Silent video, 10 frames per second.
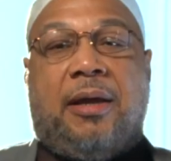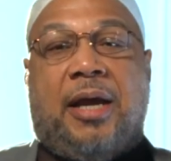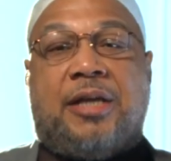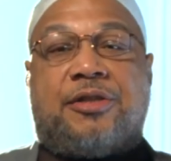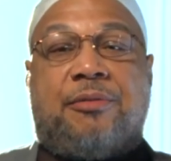
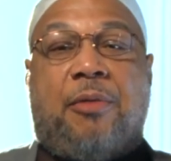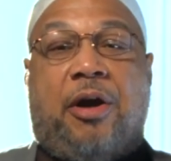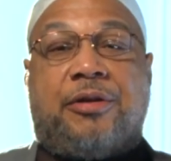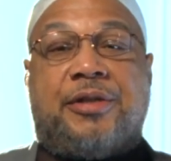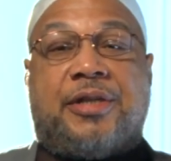As the
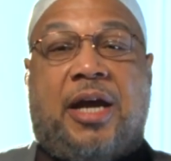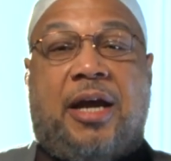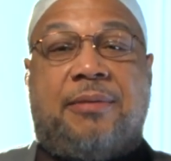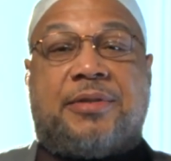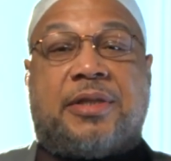modern
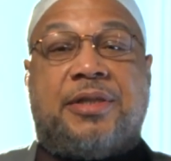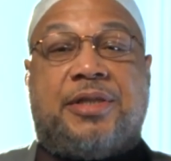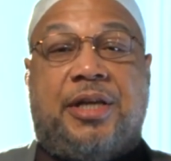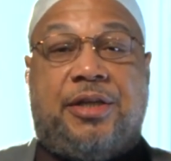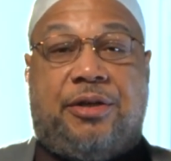times
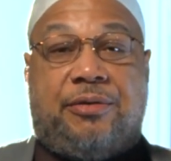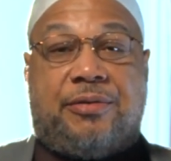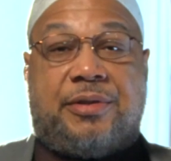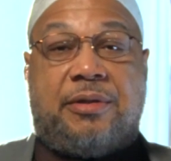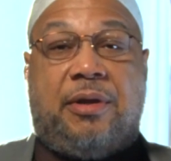
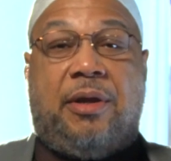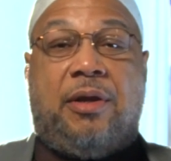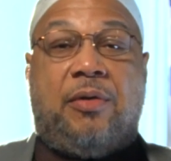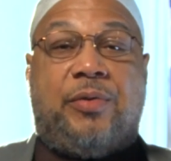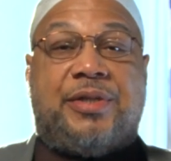continues,
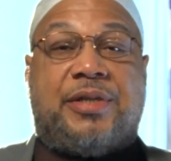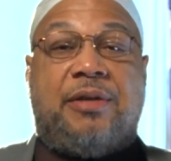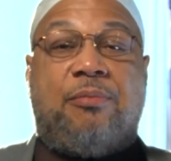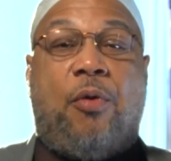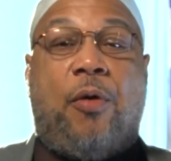we see
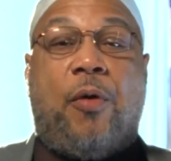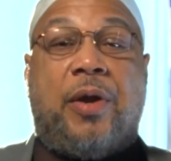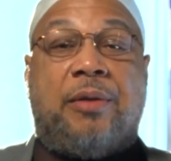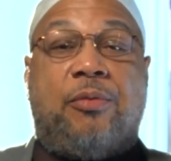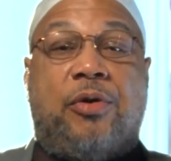more
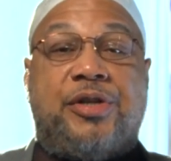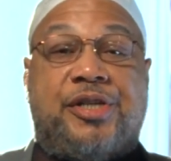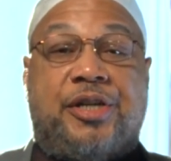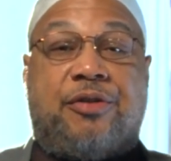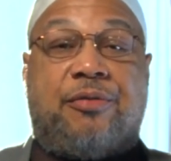and more
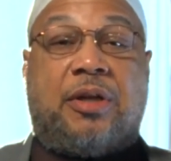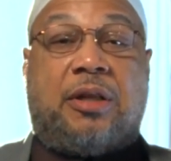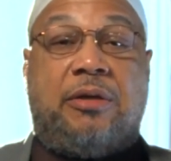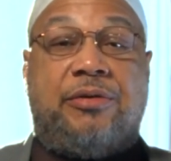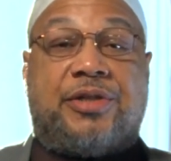gender
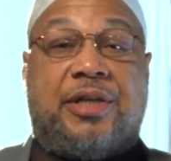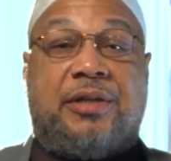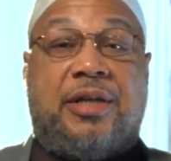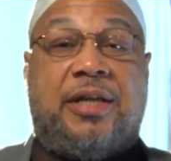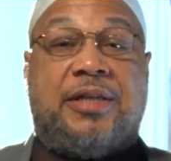
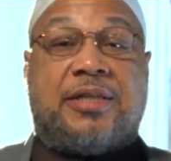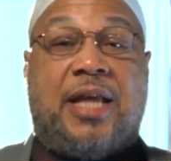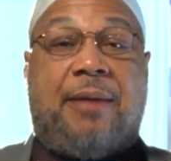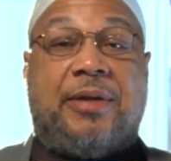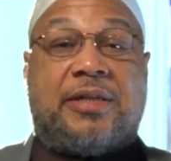inclusion in
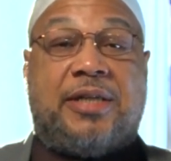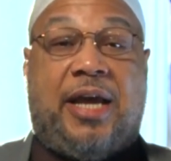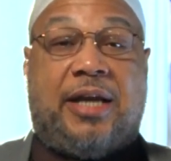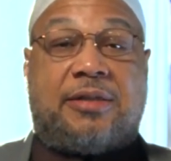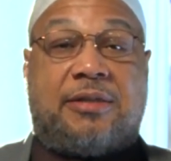Islamic
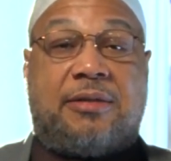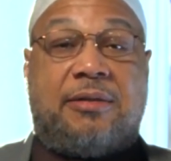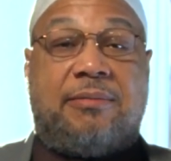texts.